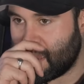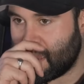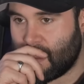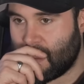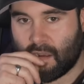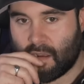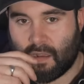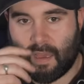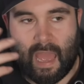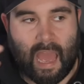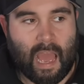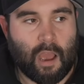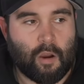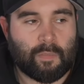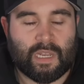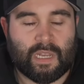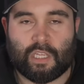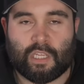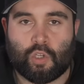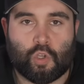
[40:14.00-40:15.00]
like, how
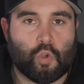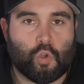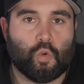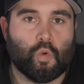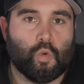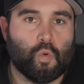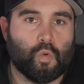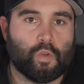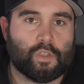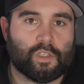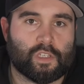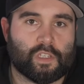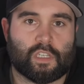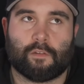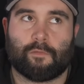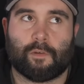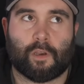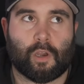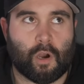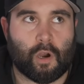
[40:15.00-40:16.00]
many new
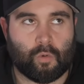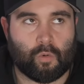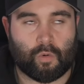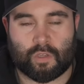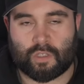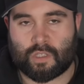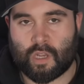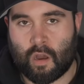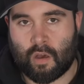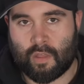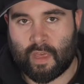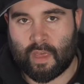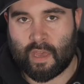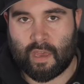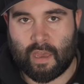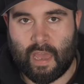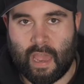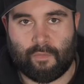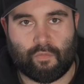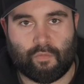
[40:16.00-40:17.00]
certificate holders are
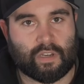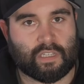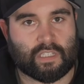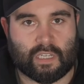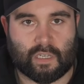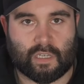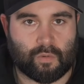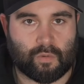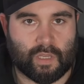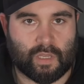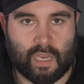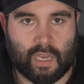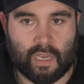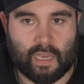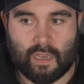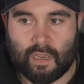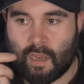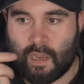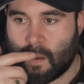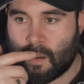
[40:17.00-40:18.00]
there every single year,
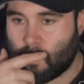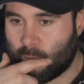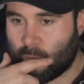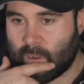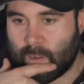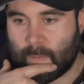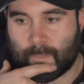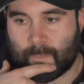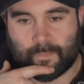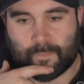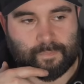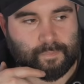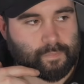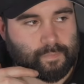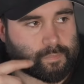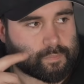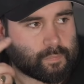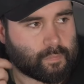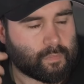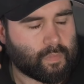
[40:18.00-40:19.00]
right?
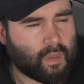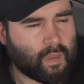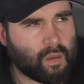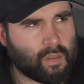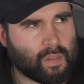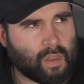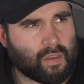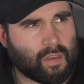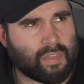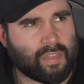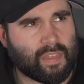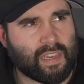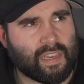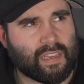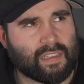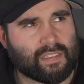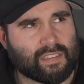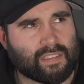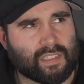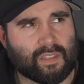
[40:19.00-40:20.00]
And I think
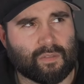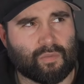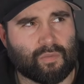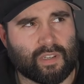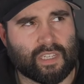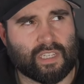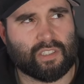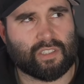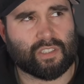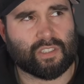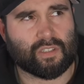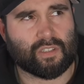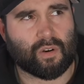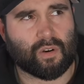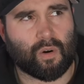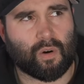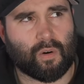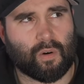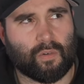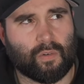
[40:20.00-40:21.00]
it's in the region
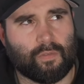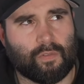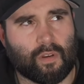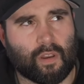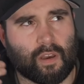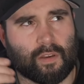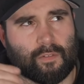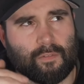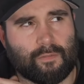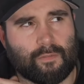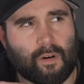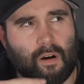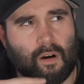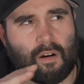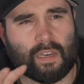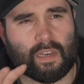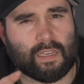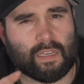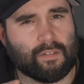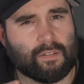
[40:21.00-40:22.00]
of like
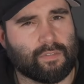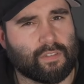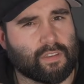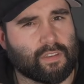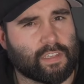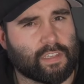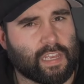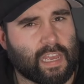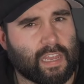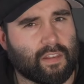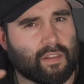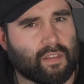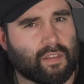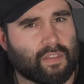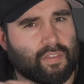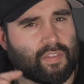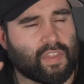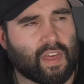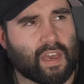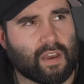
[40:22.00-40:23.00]
5,000 to
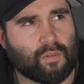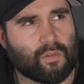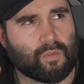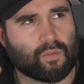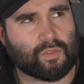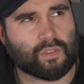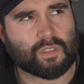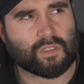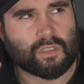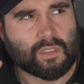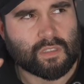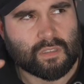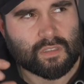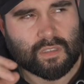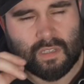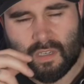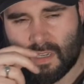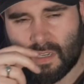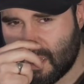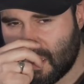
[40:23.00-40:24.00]
10,000,
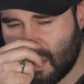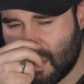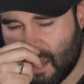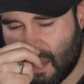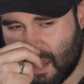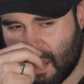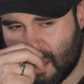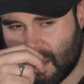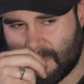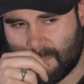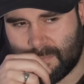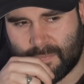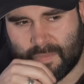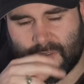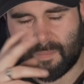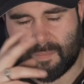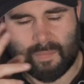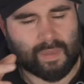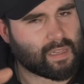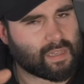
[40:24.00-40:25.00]

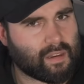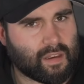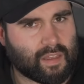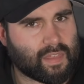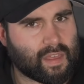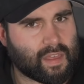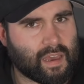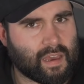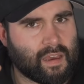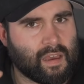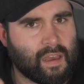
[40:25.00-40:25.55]
something like that.